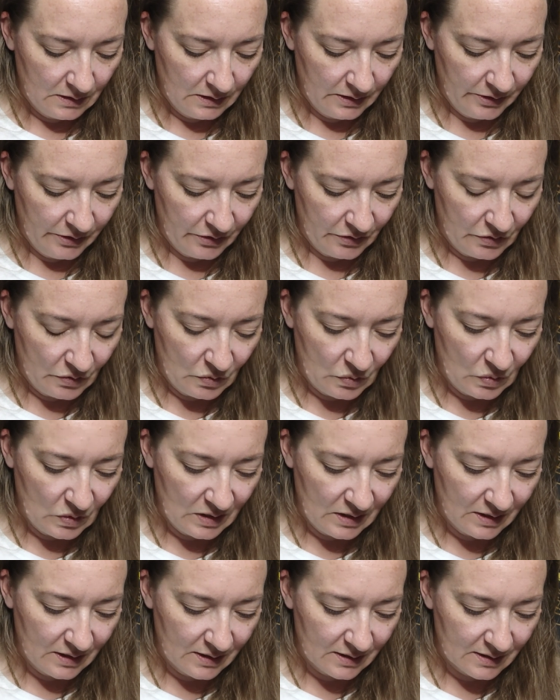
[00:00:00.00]
clear
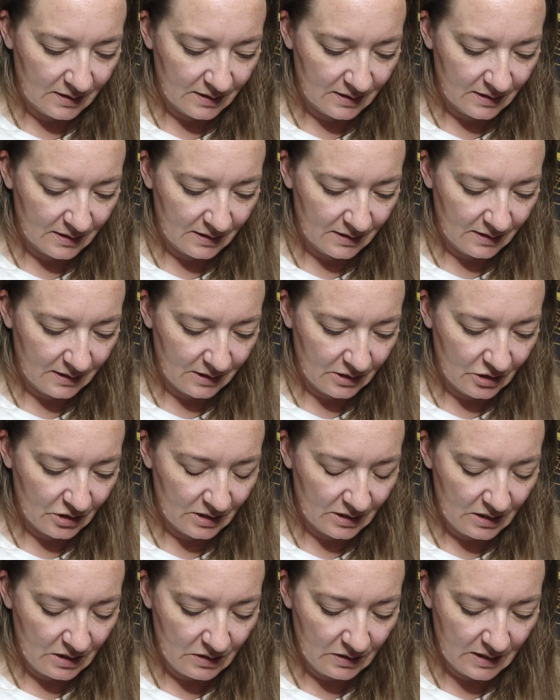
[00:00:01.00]
quartz, like
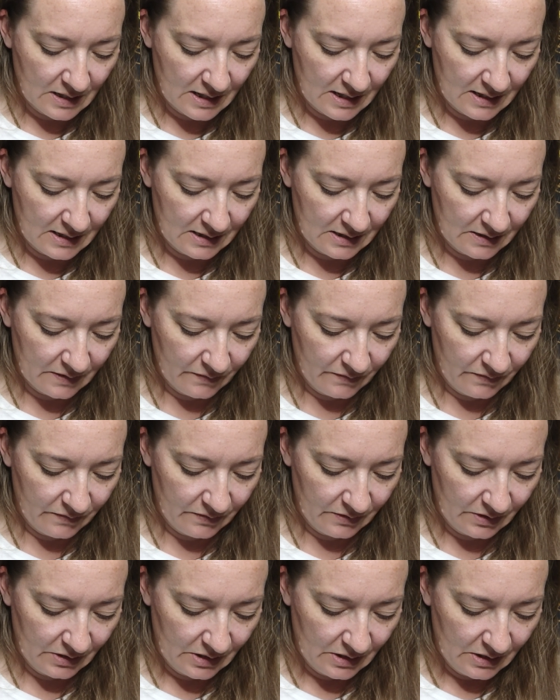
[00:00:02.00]
just all kinds of
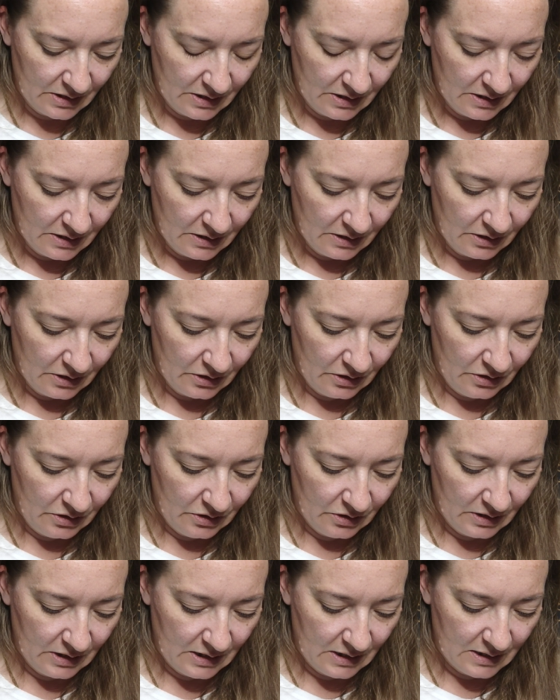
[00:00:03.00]

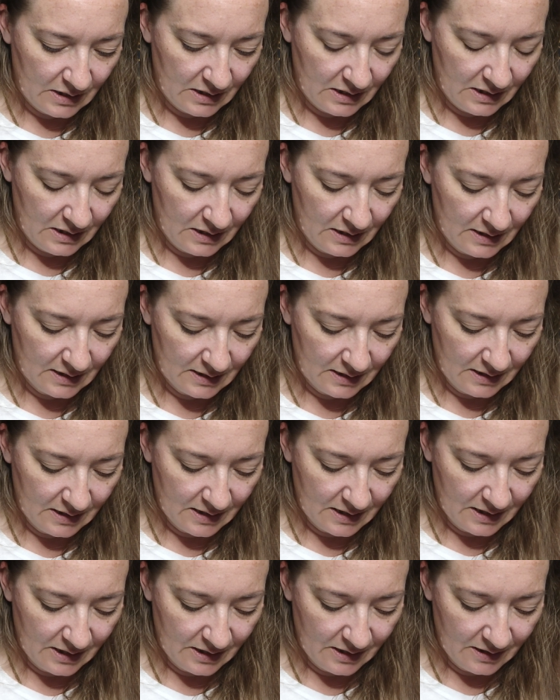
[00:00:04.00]
goody things in
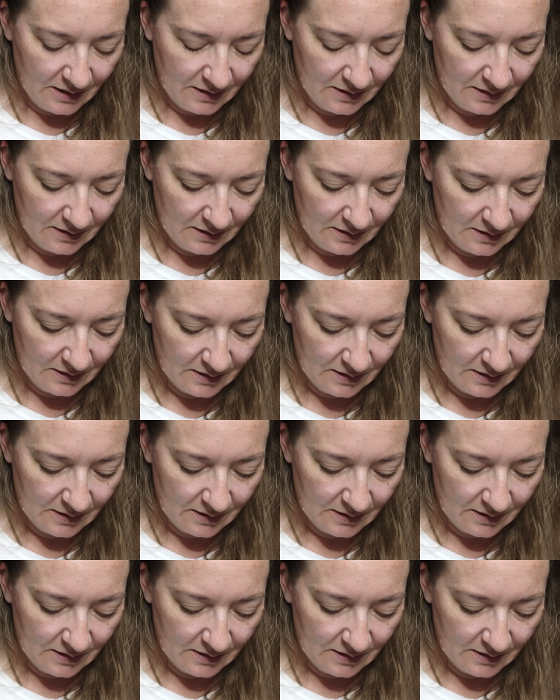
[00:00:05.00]
there.